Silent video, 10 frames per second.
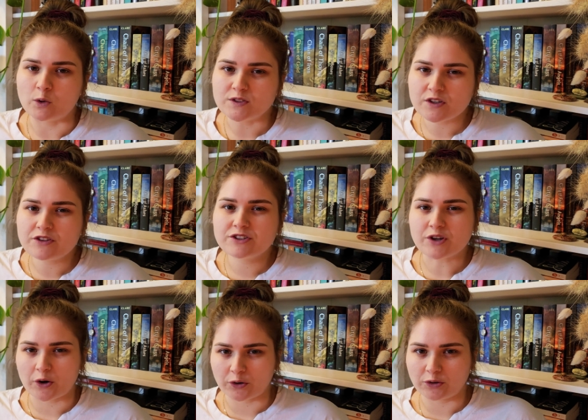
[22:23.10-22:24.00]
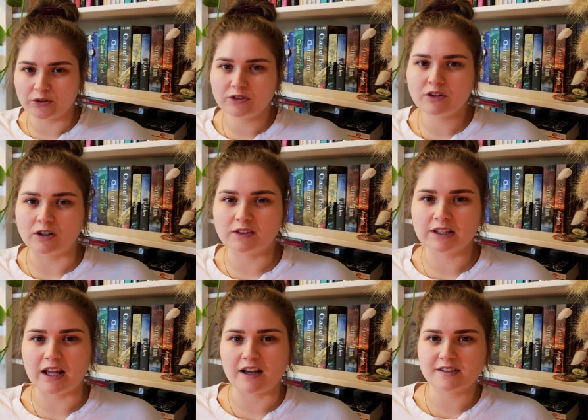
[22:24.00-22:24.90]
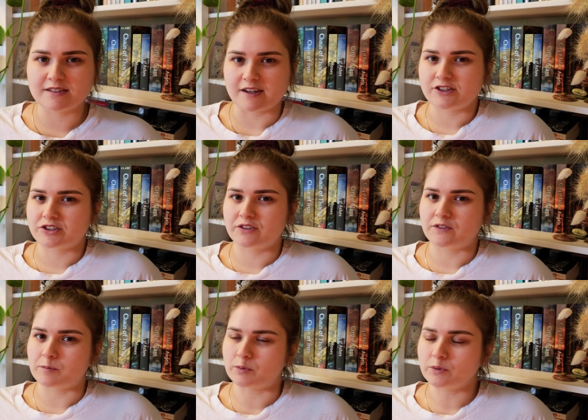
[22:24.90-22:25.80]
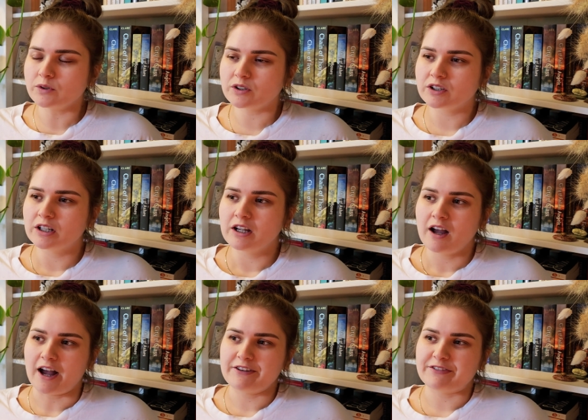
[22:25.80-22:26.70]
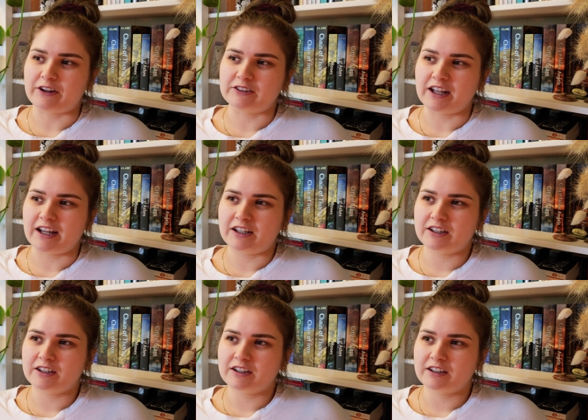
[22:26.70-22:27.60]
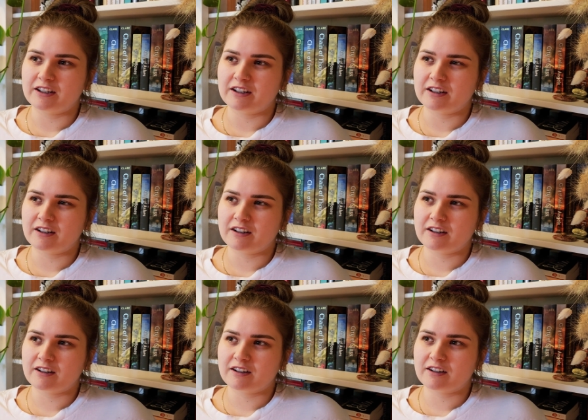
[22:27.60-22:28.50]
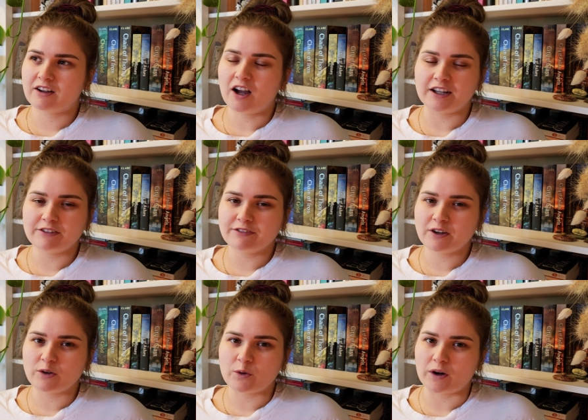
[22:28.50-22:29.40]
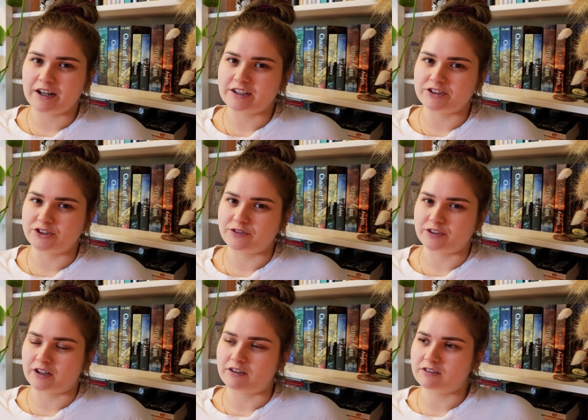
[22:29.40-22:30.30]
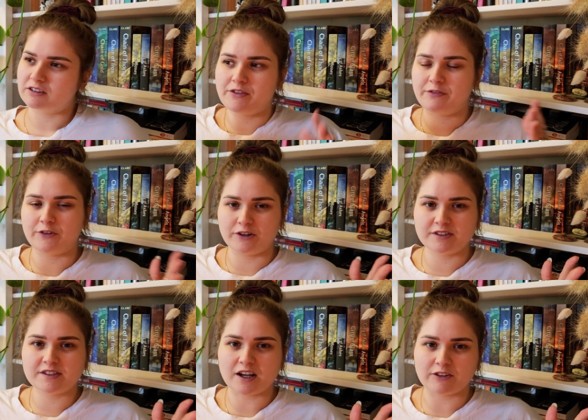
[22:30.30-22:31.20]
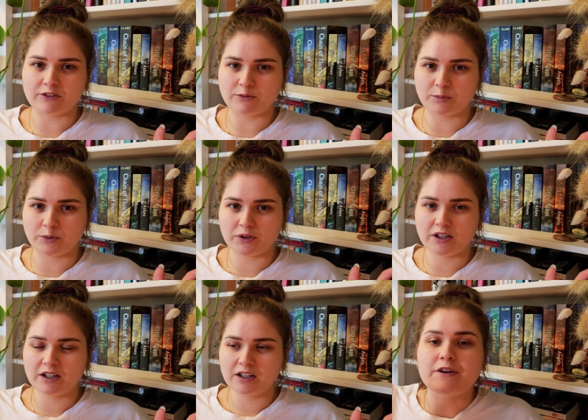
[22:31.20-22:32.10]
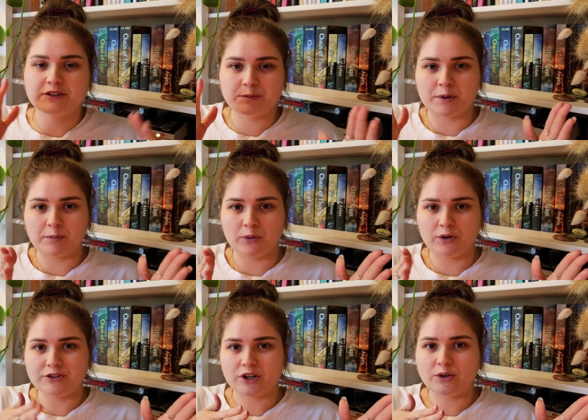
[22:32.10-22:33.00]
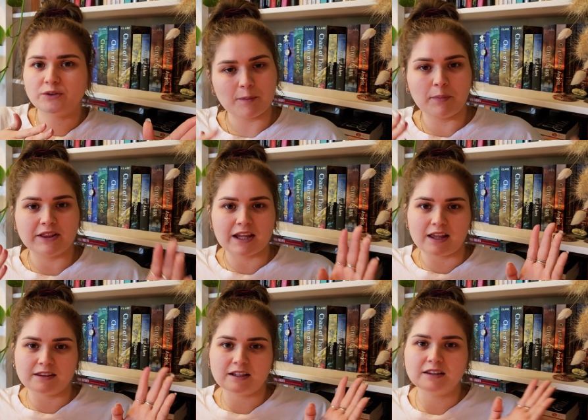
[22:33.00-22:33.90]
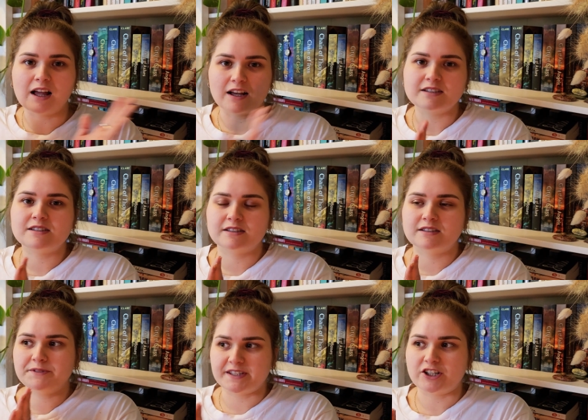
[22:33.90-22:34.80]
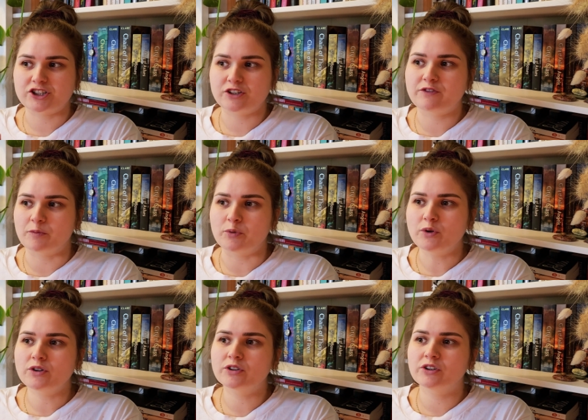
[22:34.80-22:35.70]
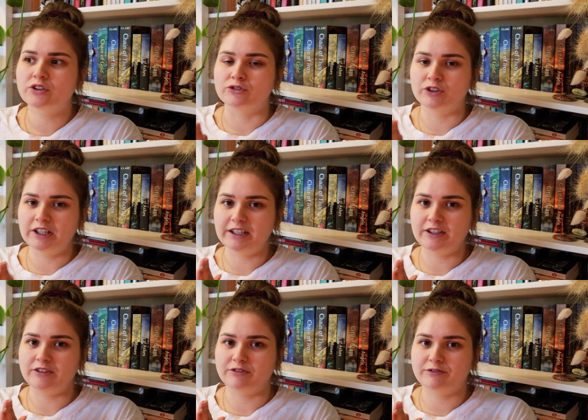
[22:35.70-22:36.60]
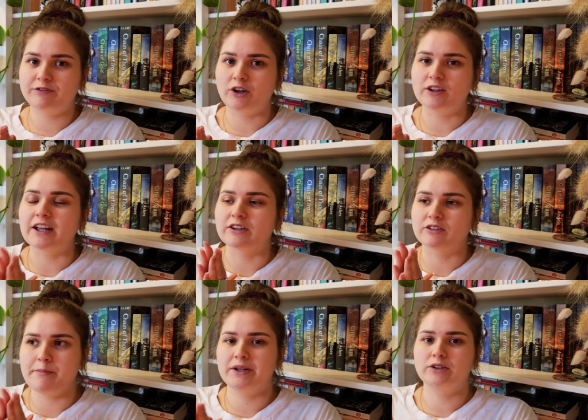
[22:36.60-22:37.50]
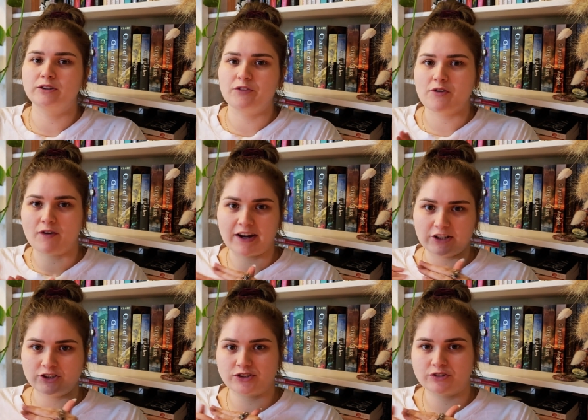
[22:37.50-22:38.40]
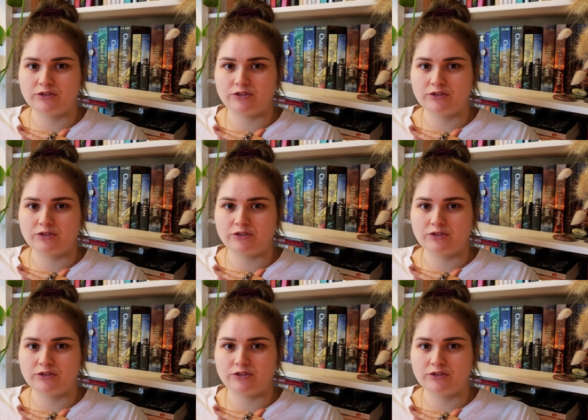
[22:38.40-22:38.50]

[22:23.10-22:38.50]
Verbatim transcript: also the tone of the last section of the book, I felt like kind of felt quite juvenile. The first start of the book felt a bit more adult, but then the last section of the book really felt like middle of the range